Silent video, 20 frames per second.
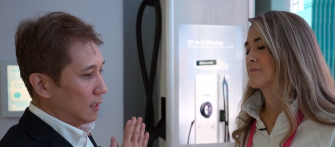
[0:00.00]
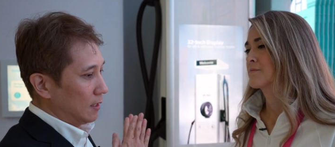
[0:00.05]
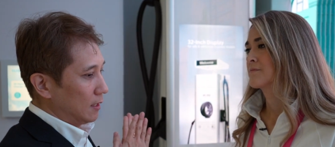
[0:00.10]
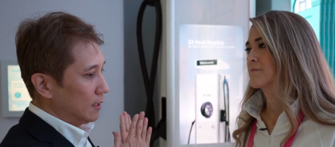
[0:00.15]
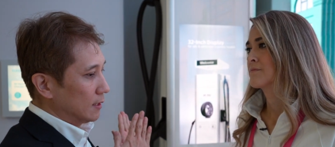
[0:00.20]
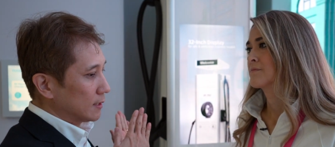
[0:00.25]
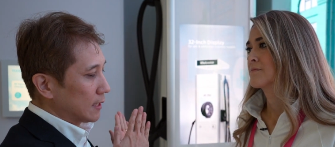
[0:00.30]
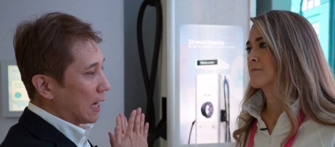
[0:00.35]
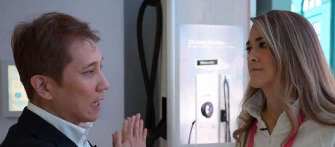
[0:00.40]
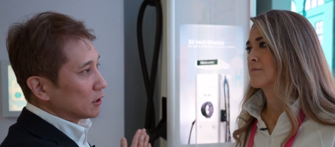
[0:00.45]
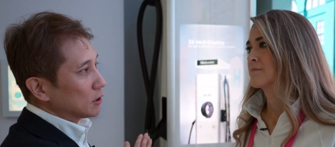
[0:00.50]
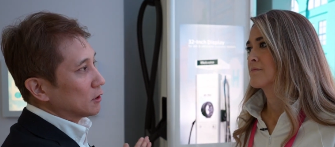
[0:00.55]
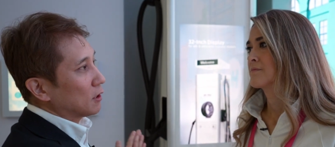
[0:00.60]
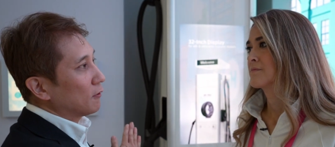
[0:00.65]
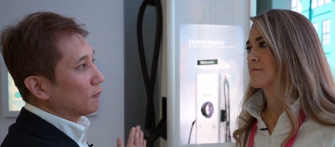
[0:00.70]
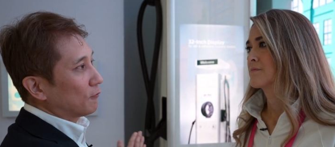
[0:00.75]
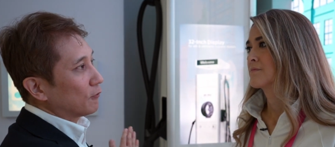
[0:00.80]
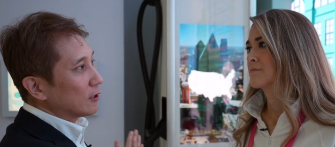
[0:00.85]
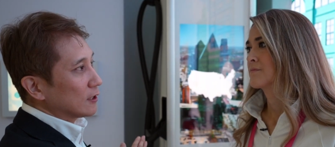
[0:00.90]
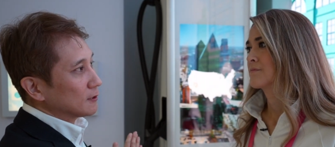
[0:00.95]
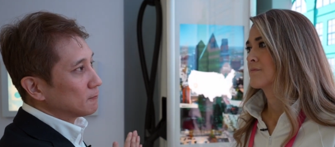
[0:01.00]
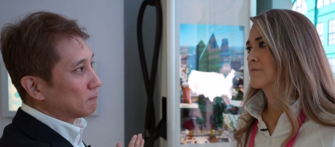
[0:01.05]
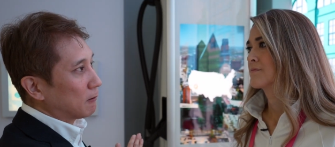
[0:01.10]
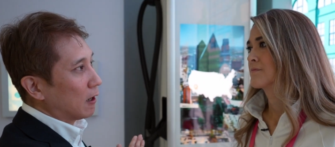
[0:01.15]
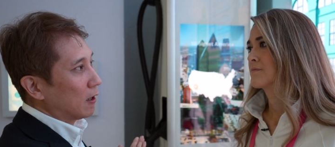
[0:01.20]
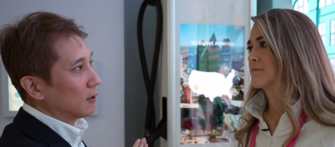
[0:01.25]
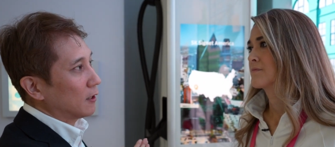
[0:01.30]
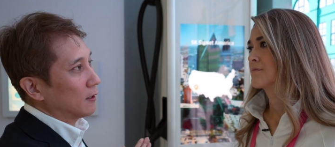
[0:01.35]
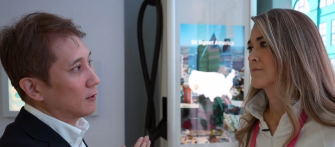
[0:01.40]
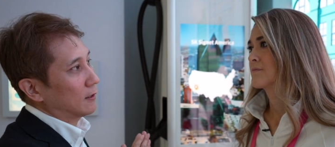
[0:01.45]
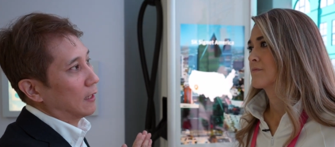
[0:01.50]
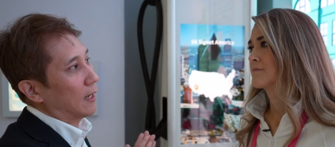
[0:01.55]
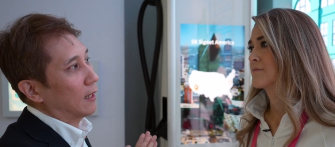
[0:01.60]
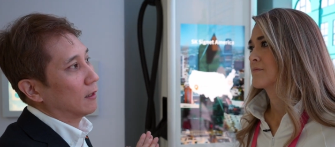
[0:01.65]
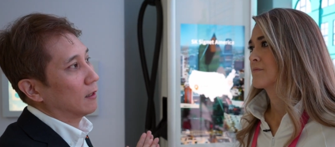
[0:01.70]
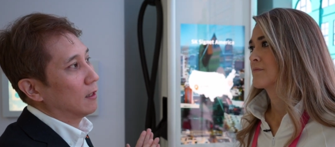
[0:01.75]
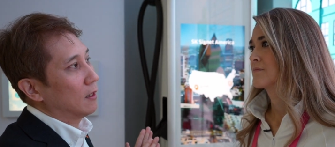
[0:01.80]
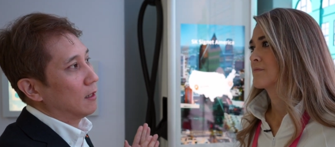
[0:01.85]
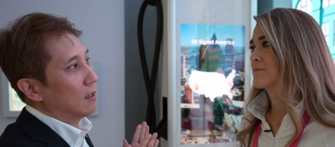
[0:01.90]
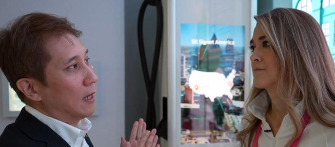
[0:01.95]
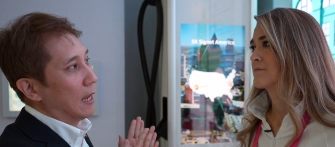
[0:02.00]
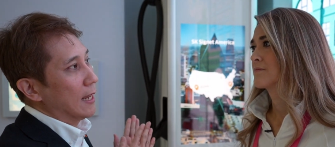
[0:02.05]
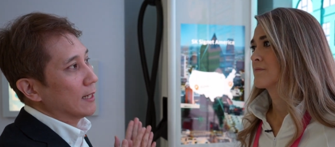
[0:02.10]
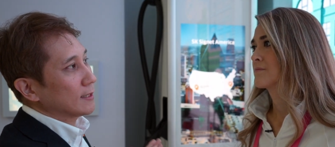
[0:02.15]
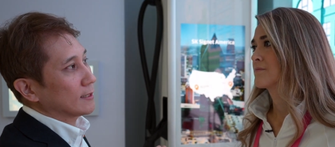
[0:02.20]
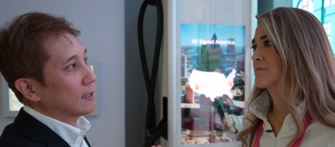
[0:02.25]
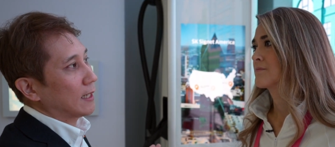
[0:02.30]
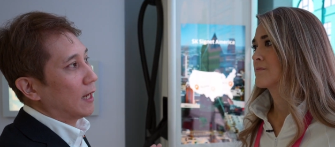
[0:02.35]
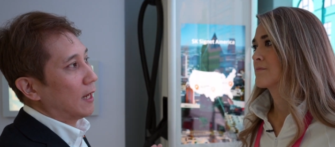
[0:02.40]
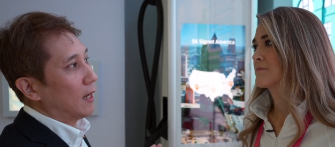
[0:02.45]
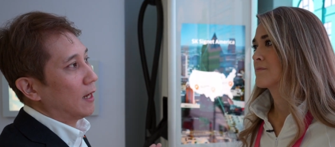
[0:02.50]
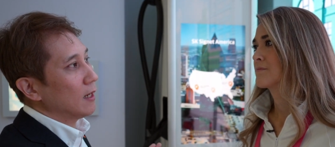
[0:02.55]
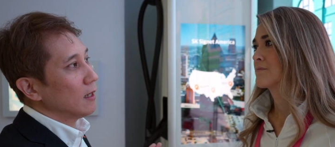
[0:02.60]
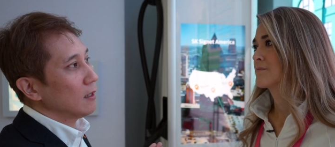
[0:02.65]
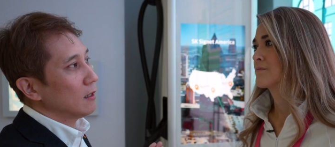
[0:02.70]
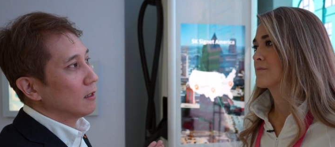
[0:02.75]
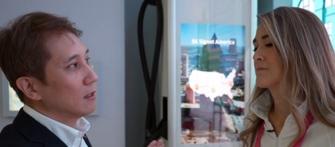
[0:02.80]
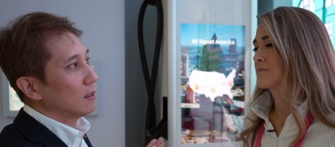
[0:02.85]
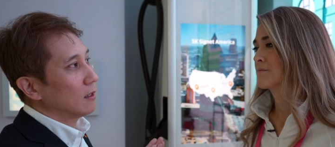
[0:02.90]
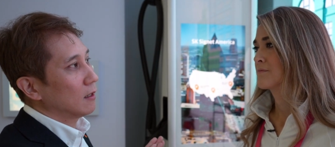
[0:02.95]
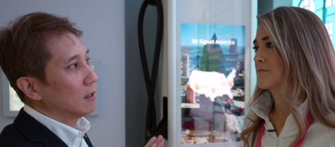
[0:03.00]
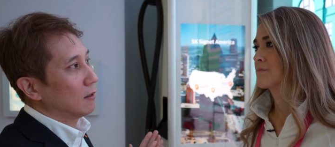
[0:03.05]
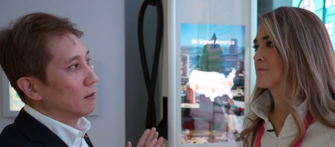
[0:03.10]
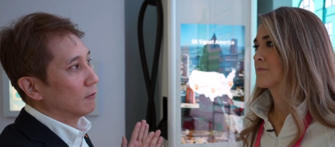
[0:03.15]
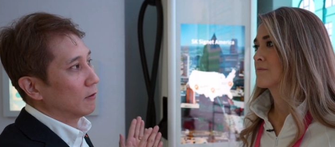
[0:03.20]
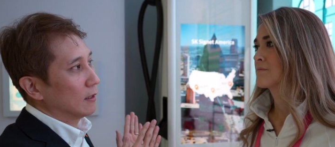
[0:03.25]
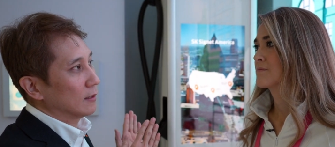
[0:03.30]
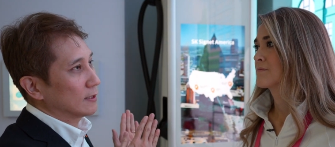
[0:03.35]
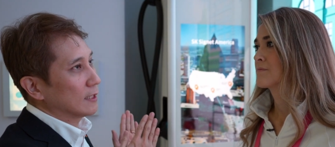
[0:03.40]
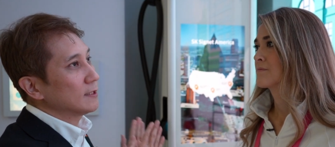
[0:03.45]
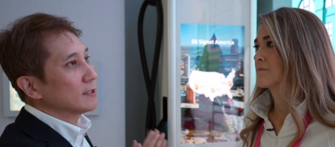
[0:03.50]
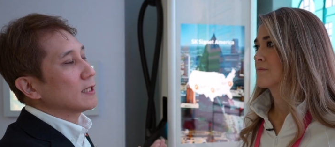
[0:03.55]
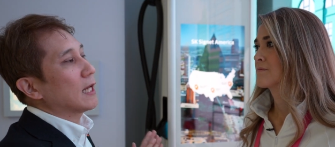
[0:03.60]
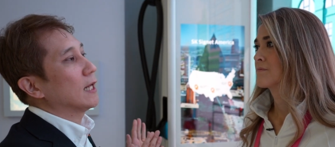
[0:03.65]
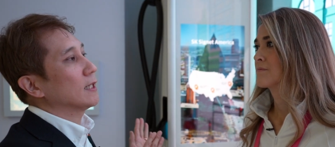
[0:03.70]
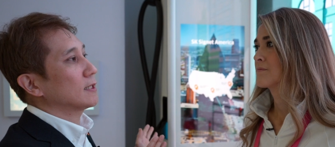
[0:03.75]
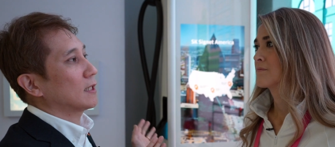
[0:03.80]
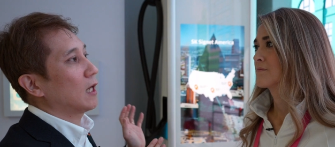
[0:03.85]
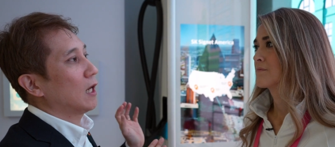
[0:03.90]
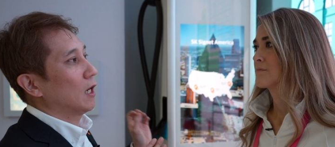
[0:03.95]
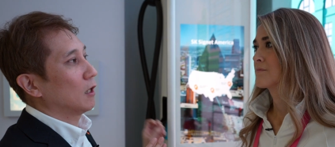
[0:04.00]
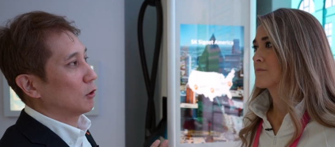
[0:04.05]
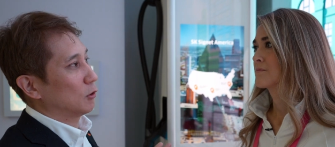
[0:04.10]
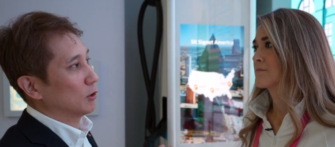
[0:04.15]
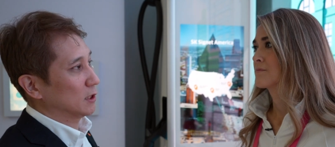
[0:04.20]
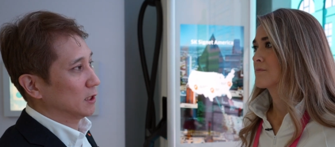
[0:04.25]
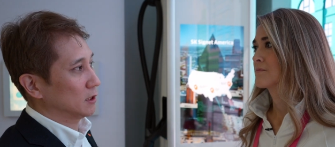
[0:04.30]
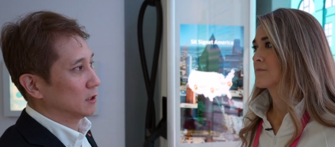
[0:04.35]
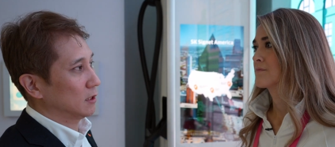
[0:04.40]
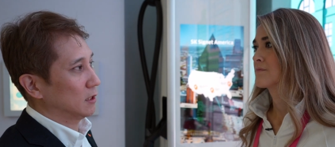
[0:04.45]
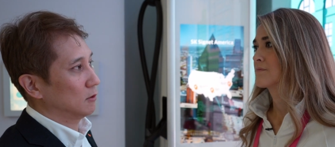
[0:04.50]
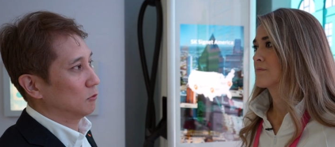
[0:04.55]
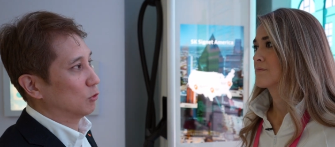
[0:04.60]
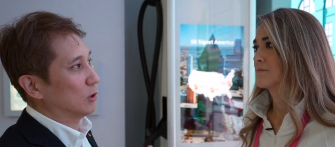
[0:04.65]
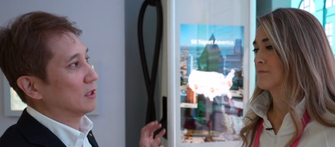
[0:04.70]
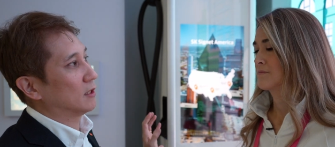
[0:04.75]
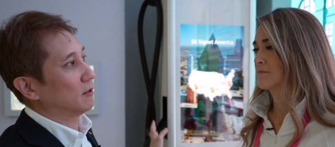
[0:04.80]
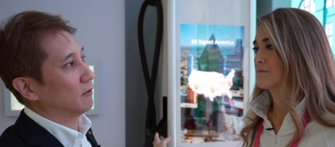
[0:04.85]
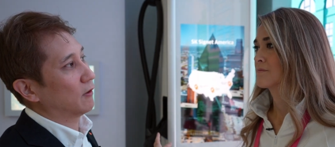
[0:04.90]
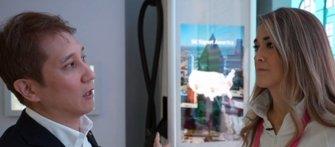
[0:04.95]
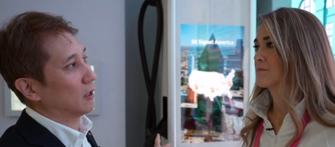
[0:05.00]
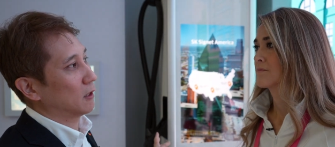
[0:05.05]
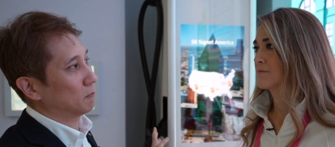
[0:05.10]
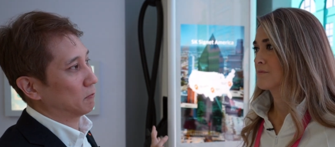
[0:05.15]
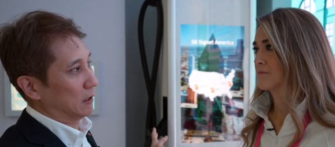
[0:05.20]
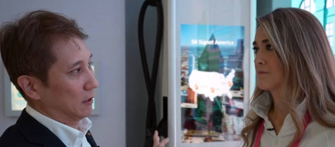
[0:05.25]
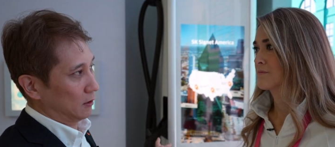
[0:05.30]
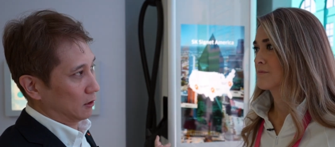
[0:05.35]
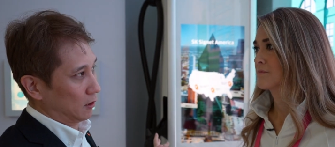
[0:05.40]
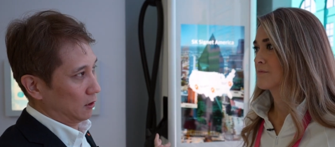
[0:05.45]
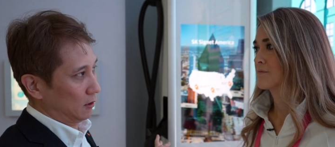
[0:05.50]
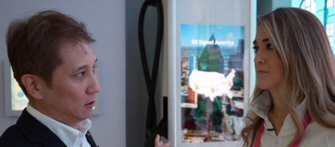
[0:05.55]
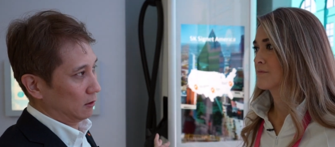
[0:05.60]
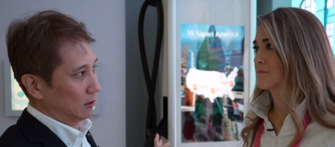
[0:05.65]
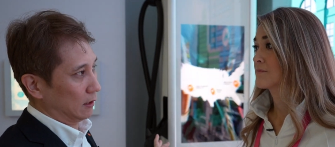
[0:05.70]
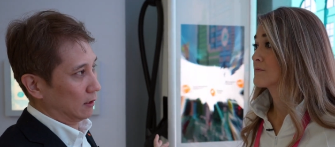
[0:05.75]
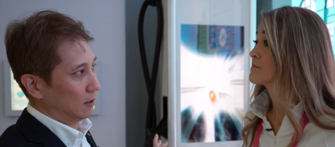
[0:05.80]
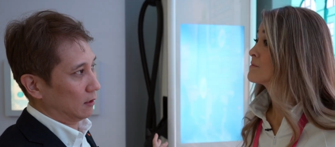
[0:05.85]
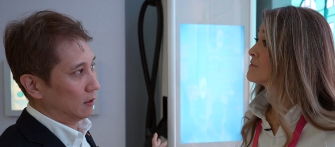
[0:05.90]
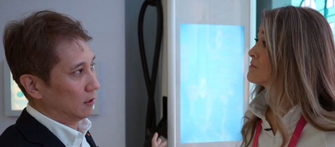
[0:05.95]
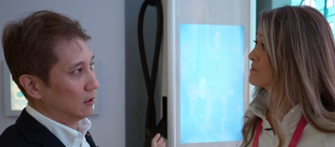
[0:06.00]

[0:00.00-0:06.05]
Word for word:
Speaker 1: is actually the first product that SK, since the SK acquisition, we developed internally.